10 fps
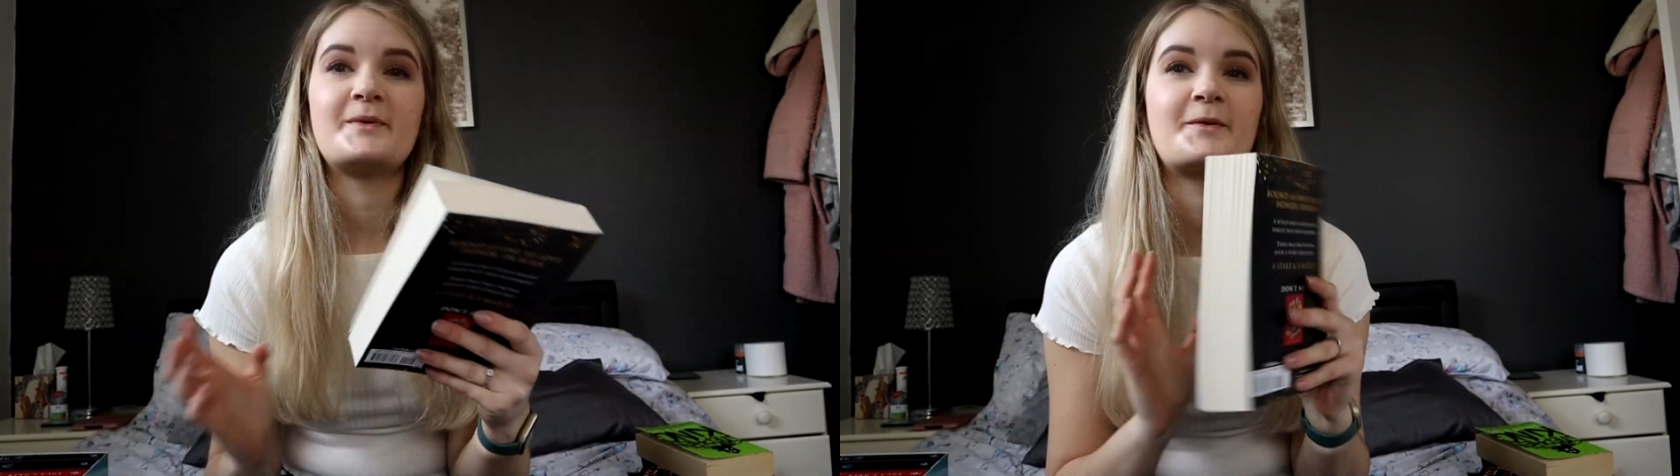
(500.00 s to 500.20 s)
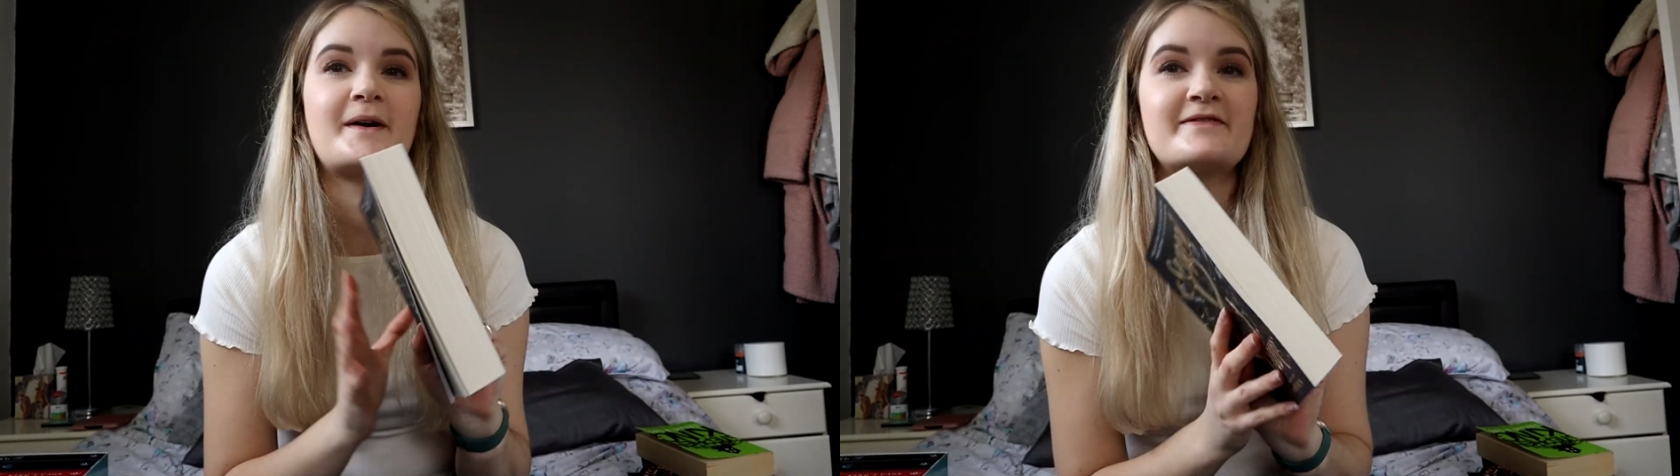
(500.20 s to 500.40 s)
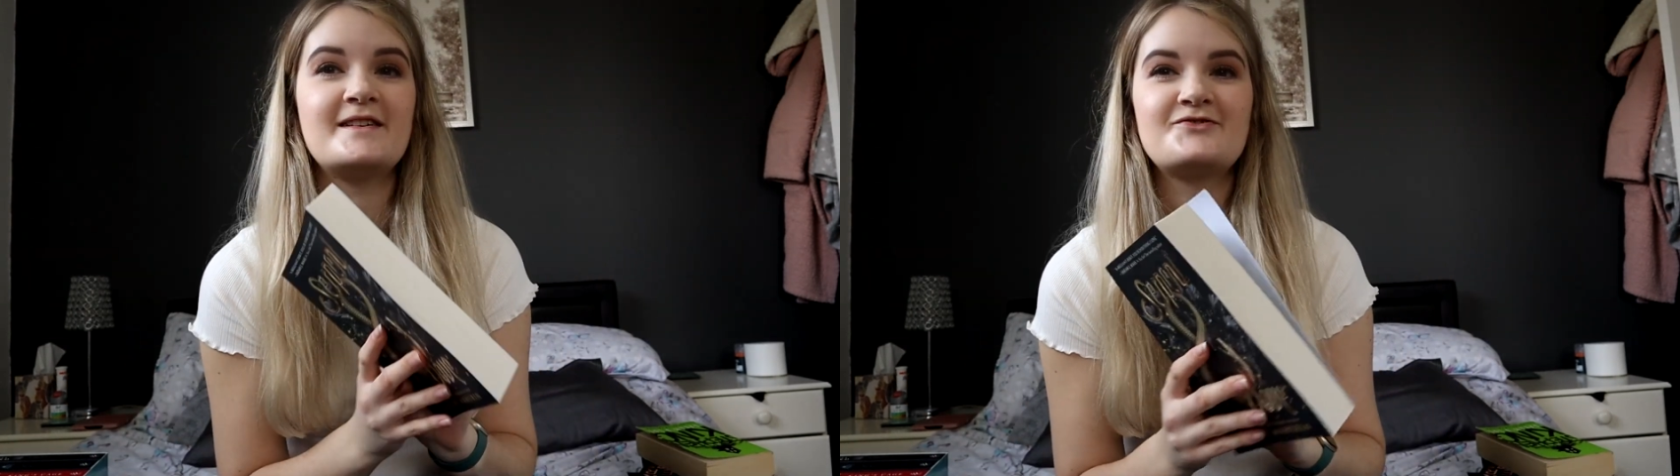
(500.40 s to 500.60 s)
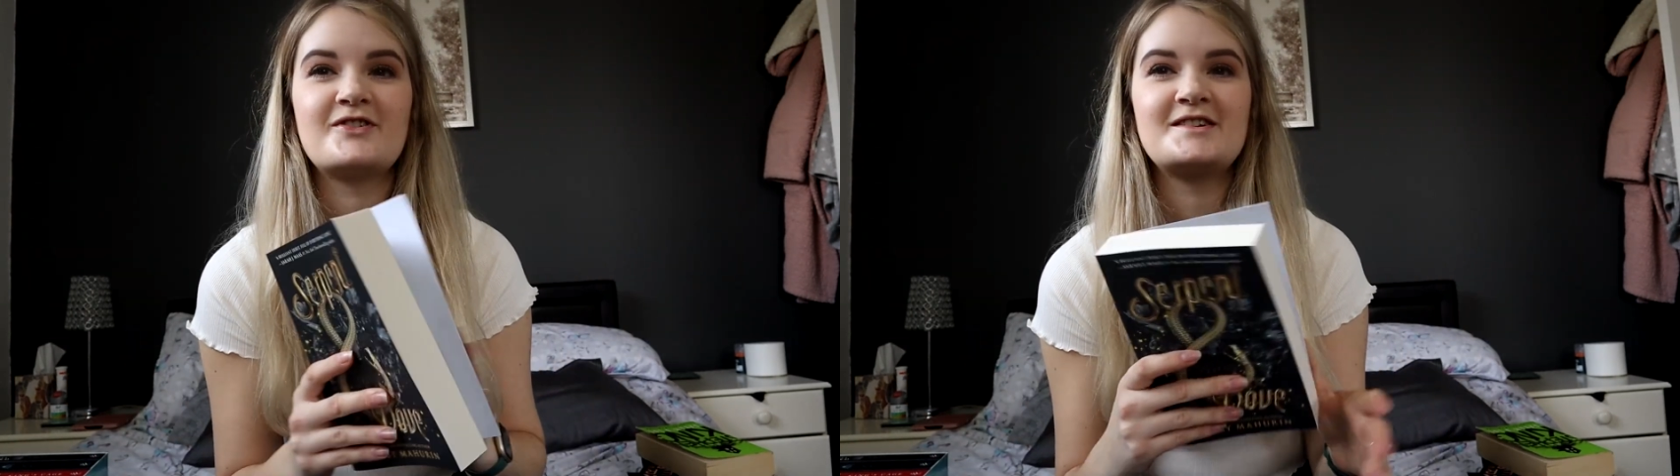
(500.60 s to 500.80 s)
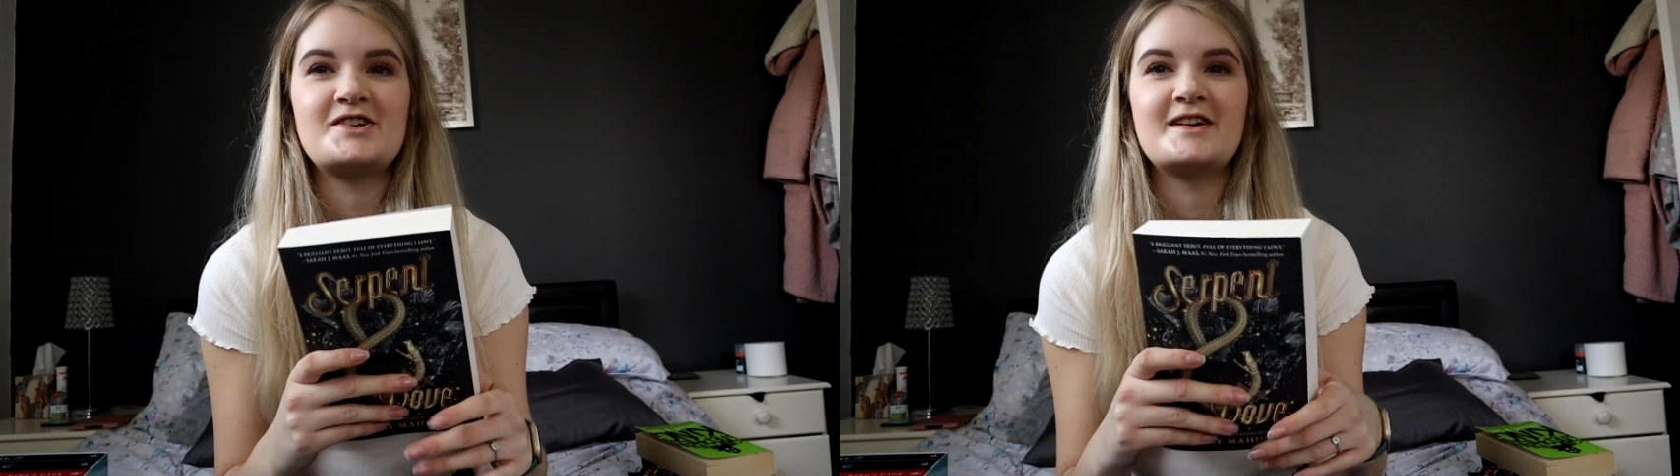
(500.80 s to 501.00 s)
anyway, this
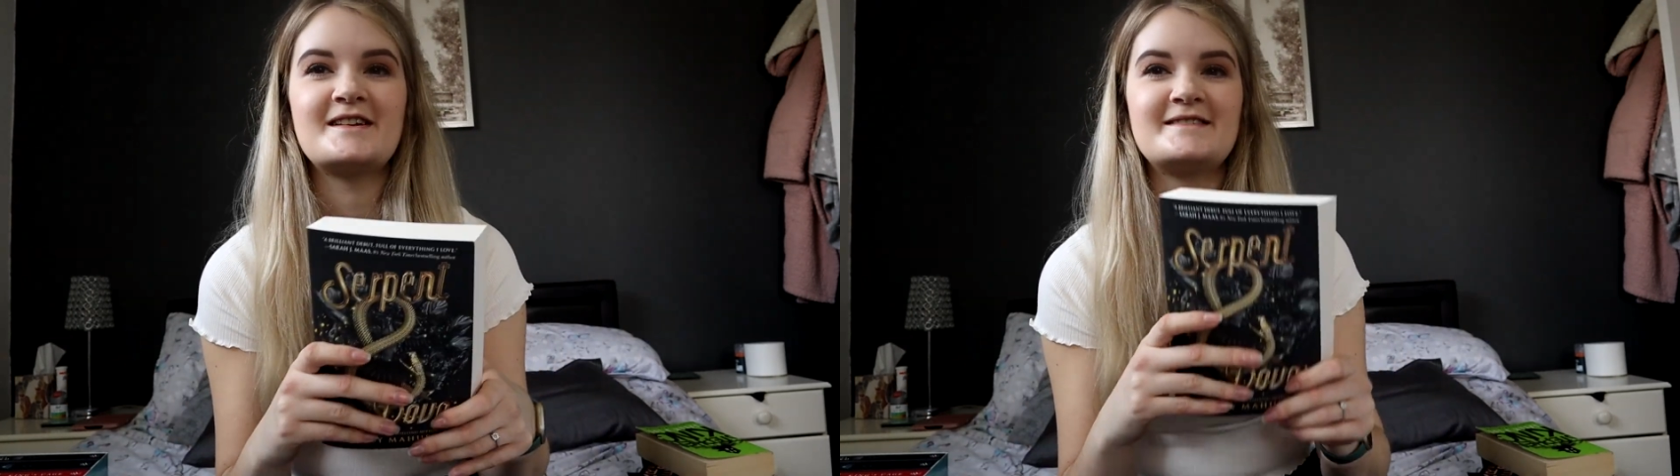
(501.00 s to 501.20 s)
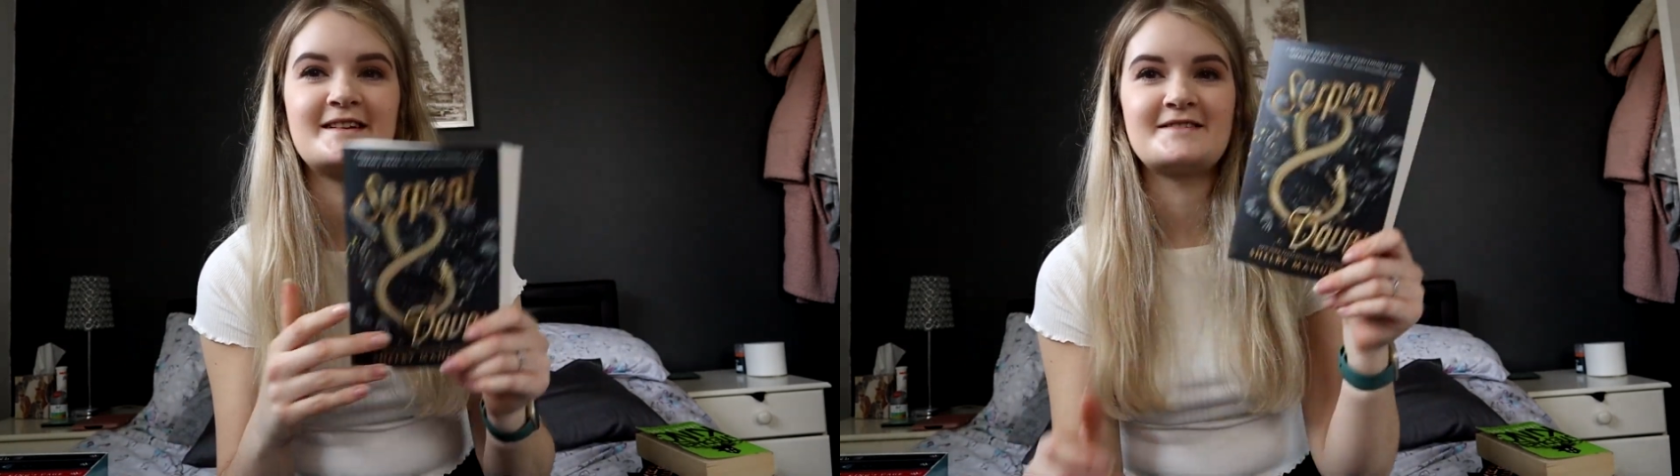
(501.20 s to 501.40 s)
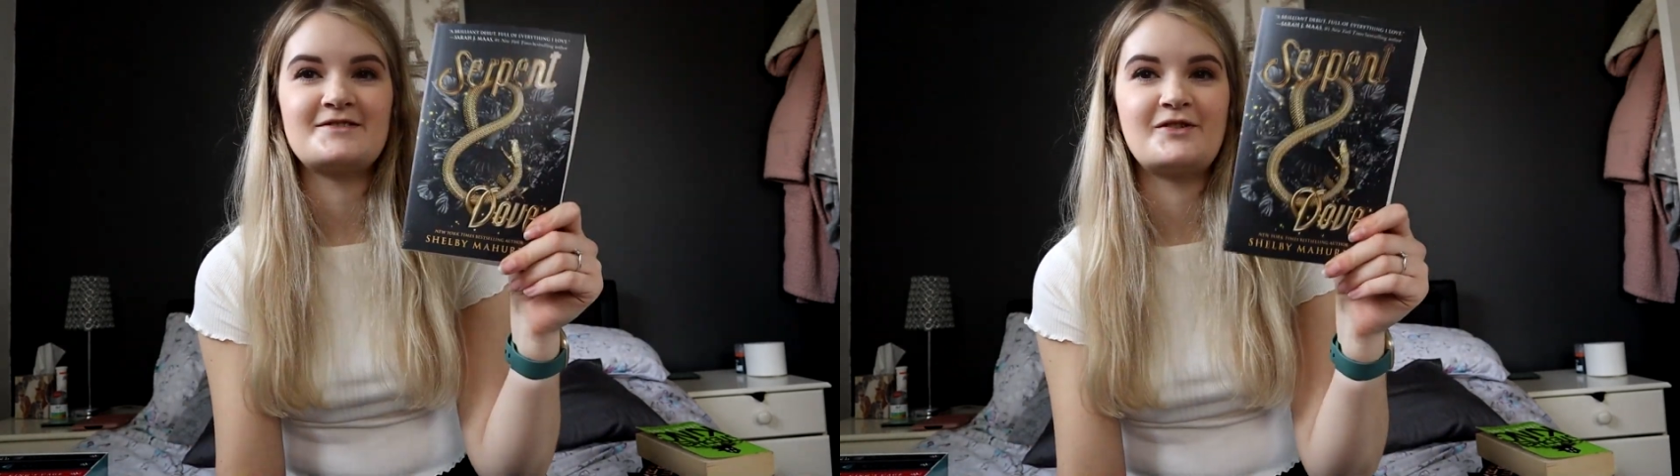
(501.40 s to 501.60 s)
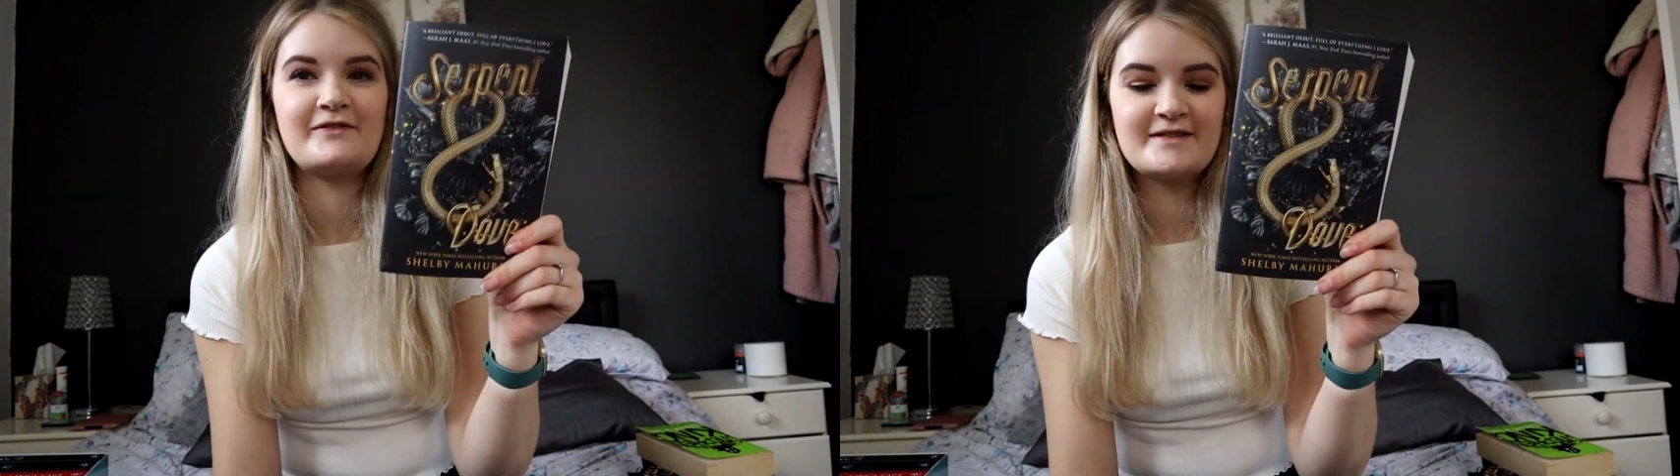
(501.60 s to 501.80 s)
trilogy consists of